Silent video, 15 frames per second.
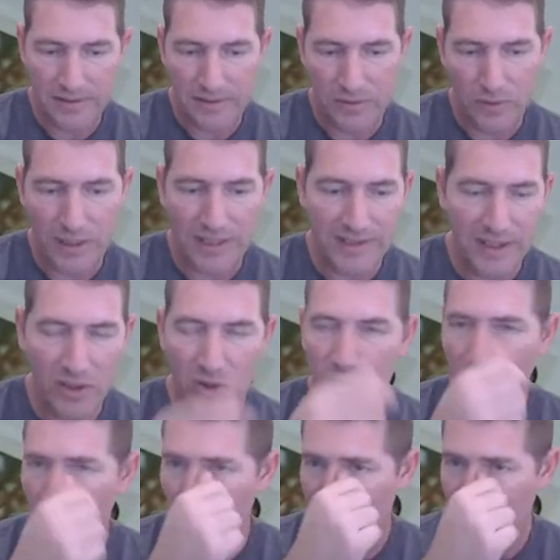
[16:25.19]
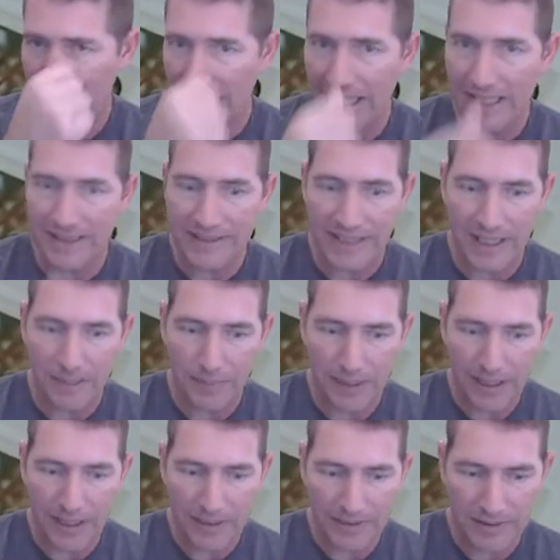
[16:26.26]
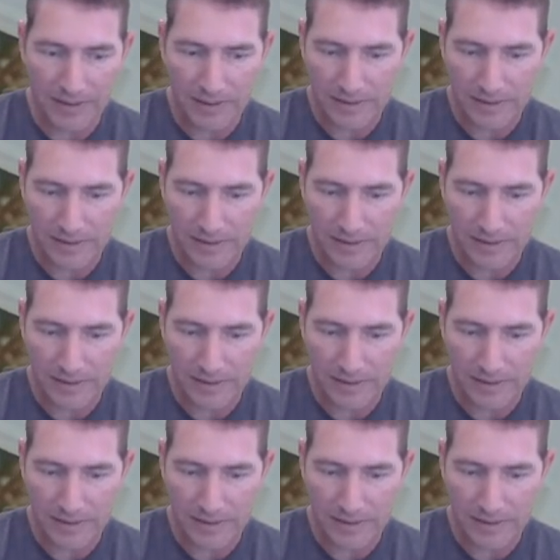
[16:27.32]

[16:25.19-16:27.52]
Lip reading: What did I say those were? 1 out of 18 packs?